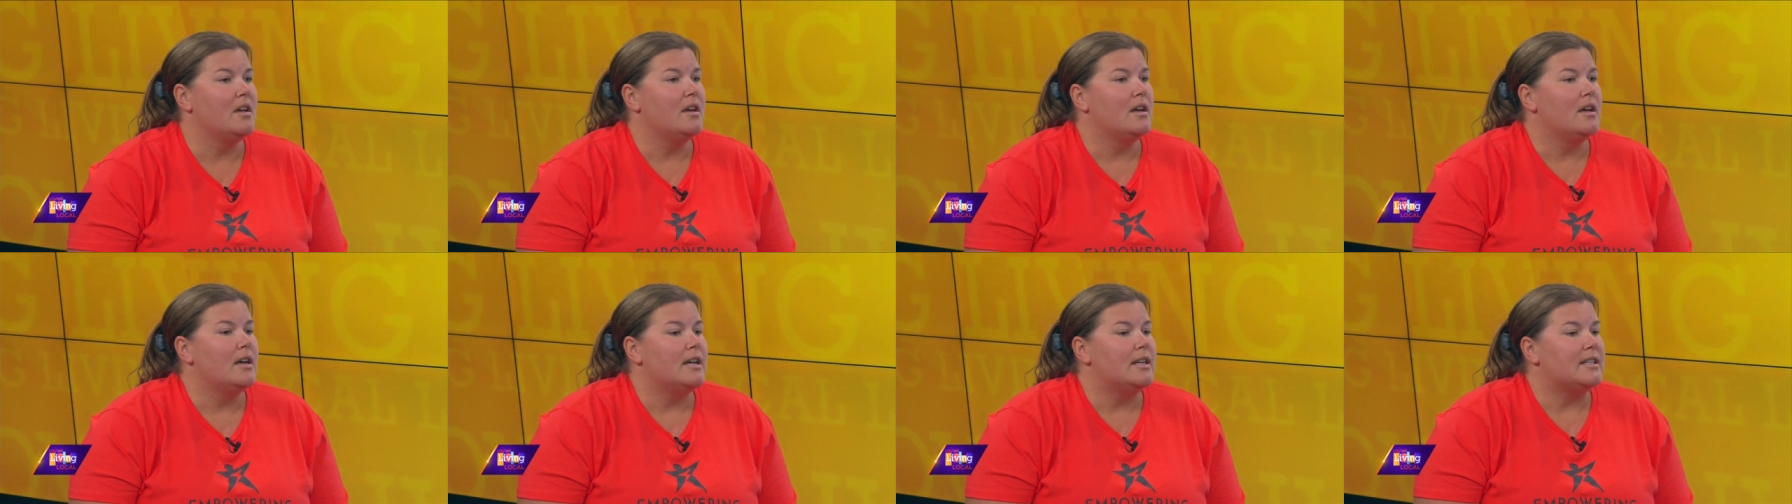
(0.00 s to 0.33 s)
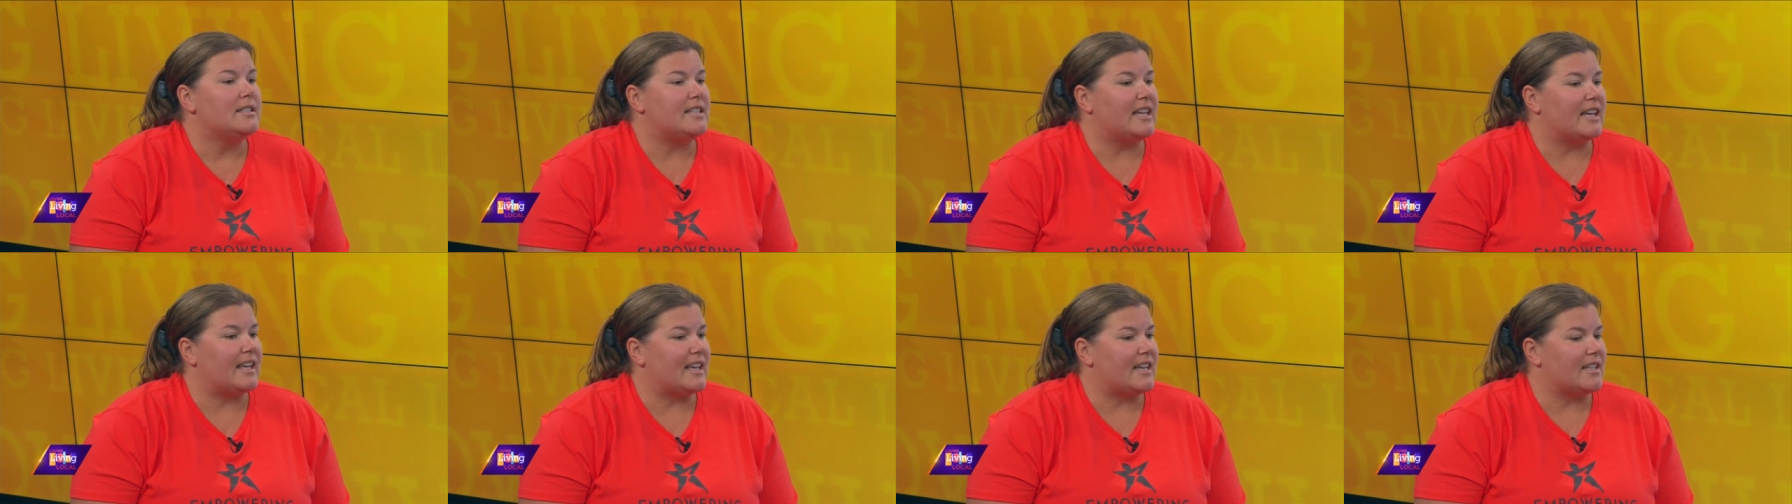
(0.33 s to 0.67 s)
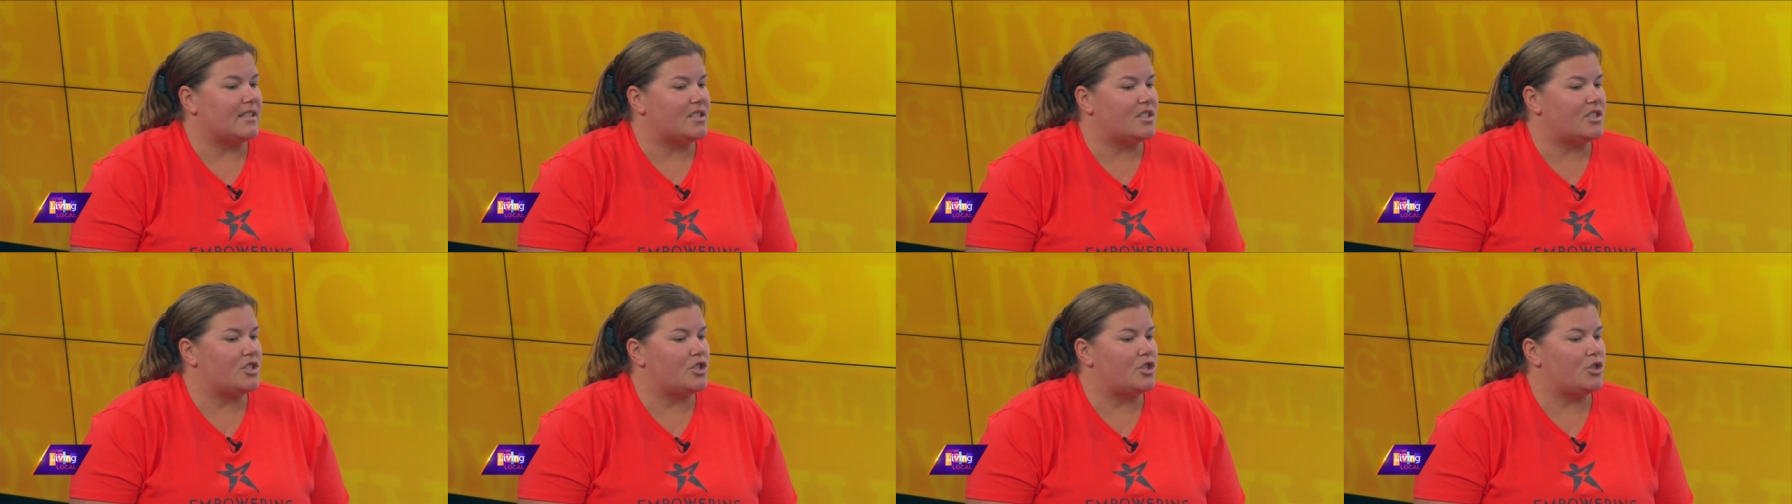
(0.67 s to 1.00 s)

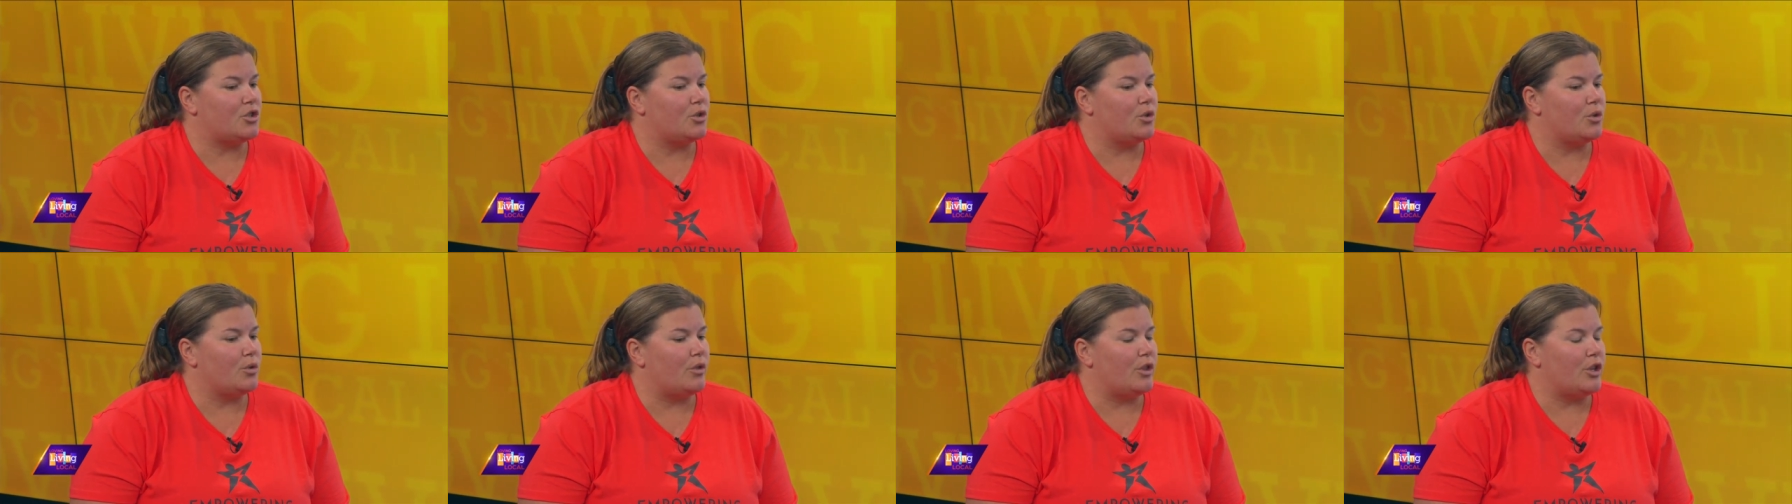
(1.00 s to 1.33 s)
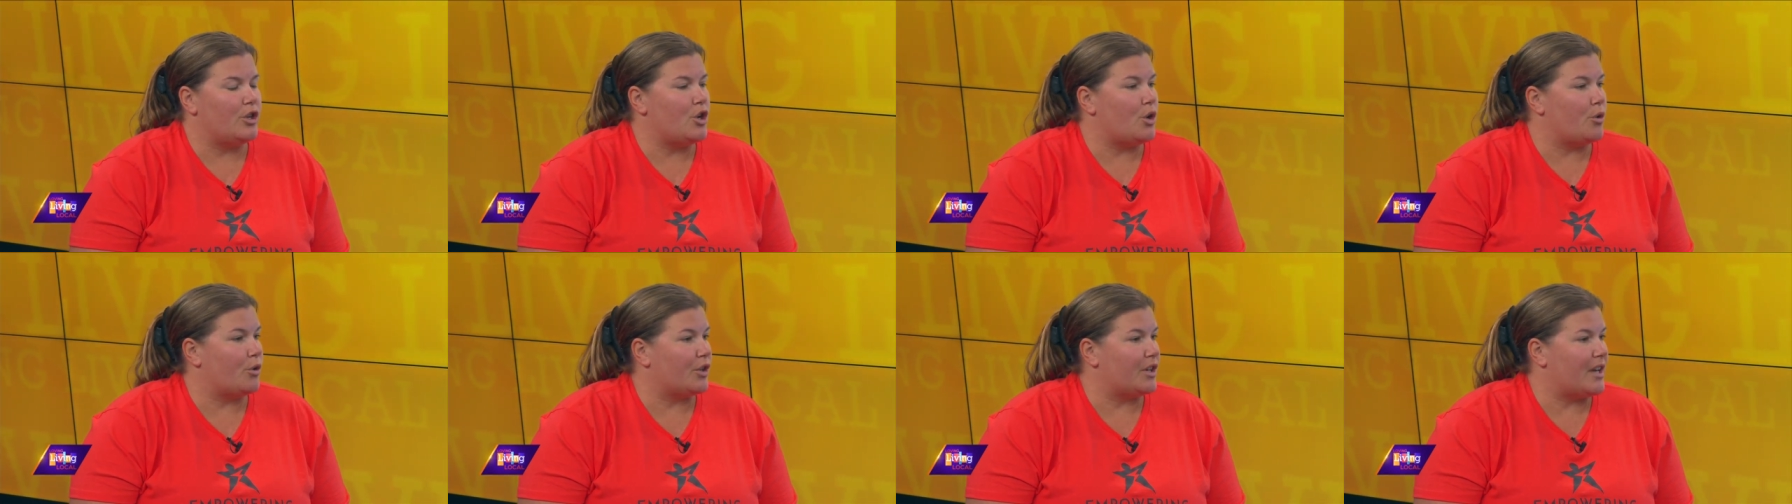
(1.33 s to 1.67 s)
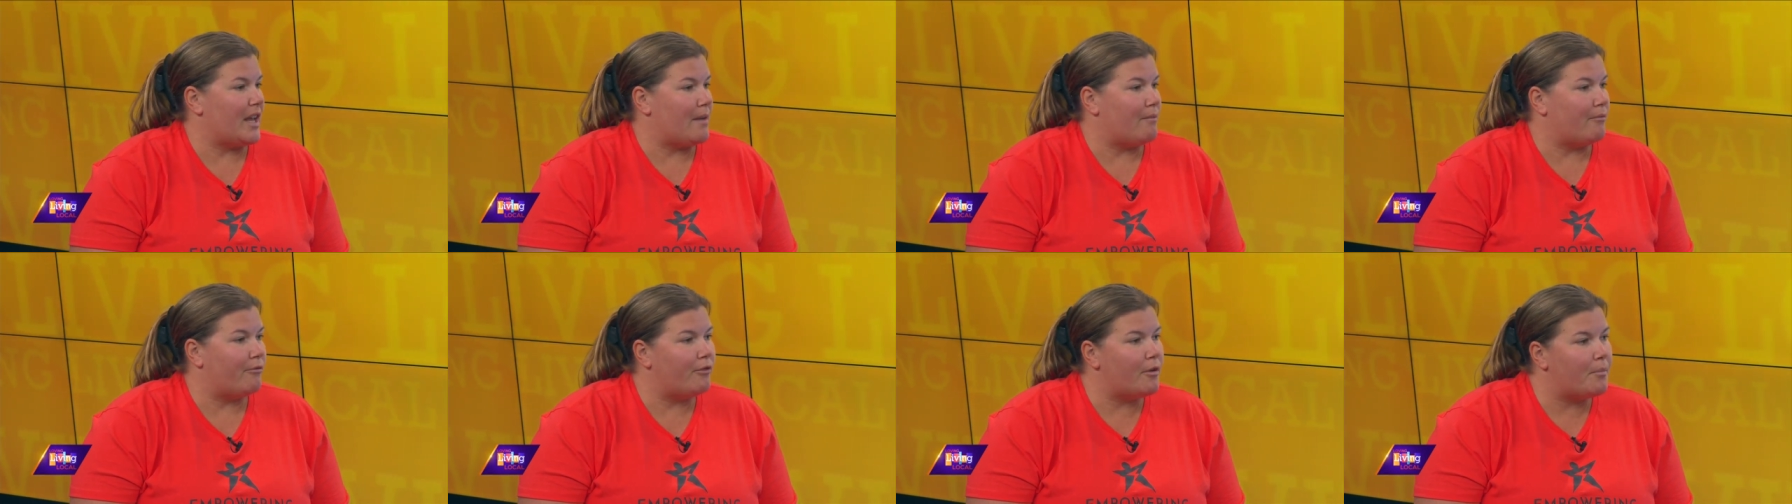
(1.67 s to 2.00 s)
tickets to the Notre
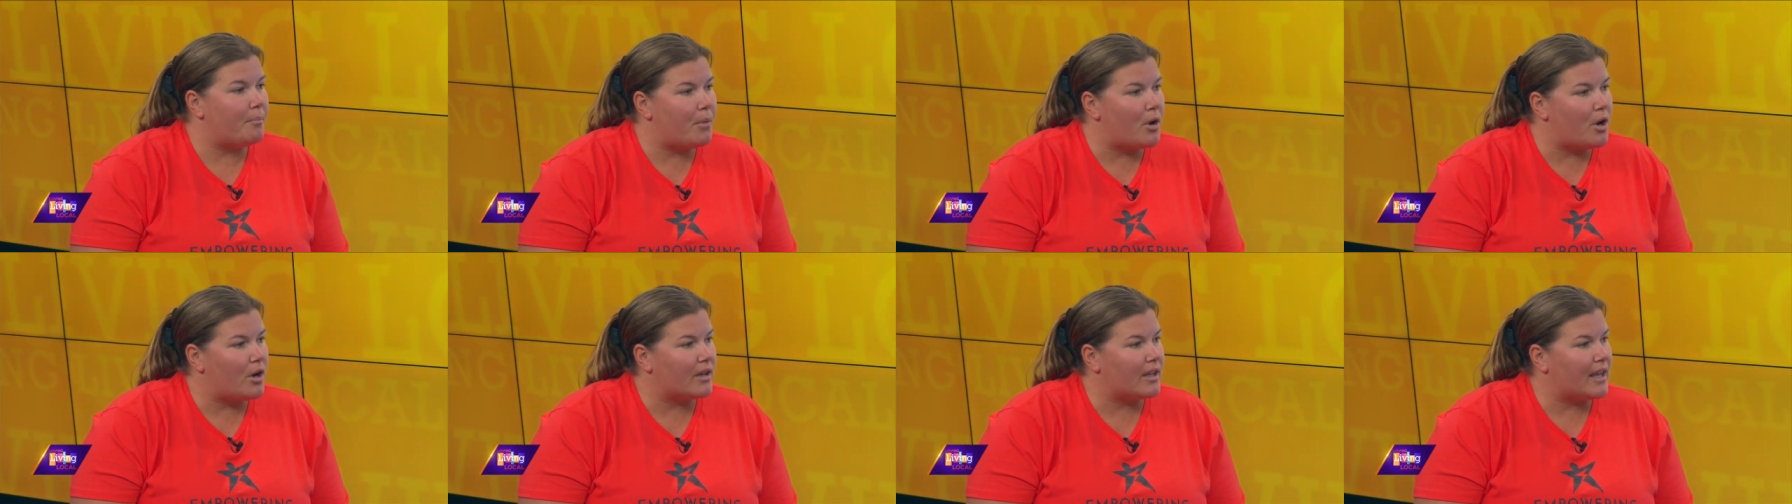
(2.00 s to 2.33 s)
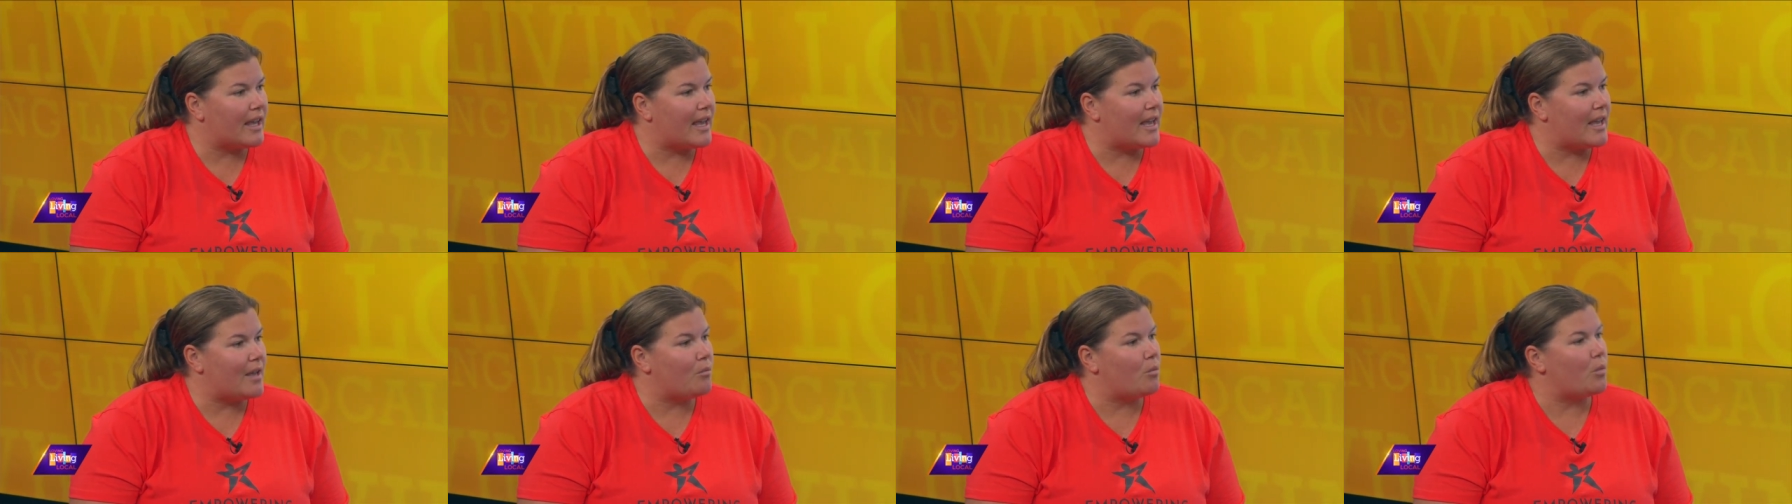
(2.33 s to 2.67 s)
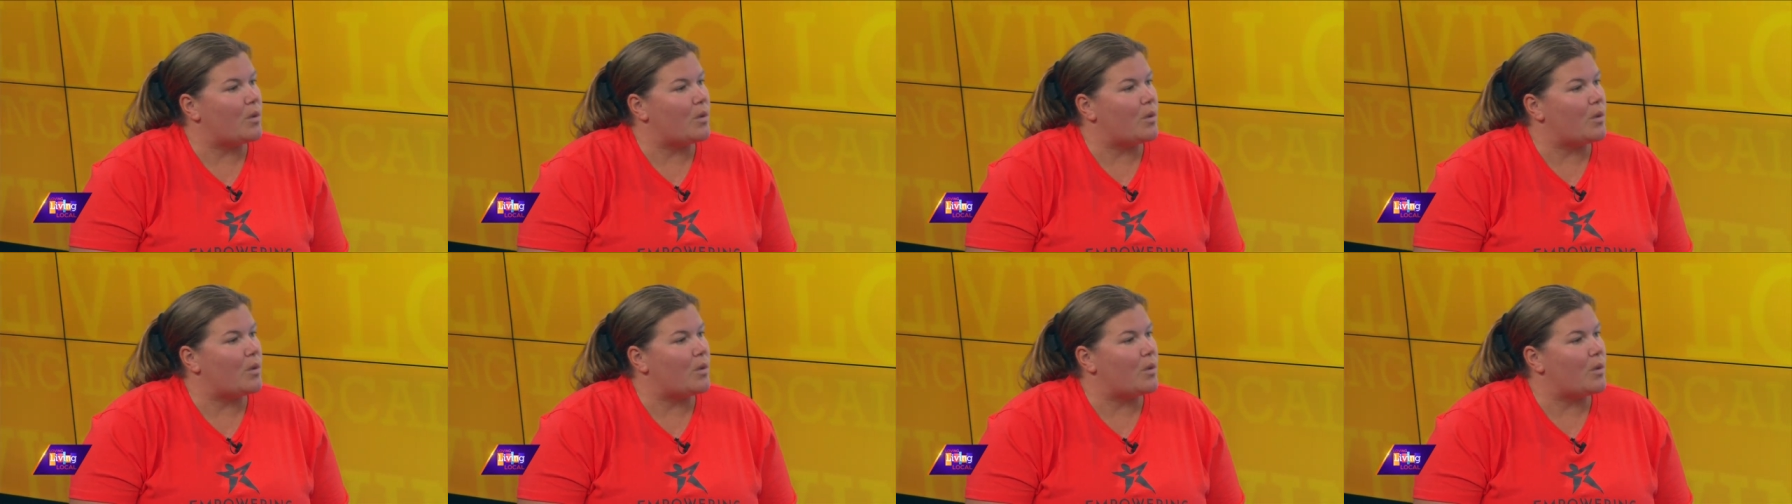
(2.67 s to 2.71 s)
Dame football game.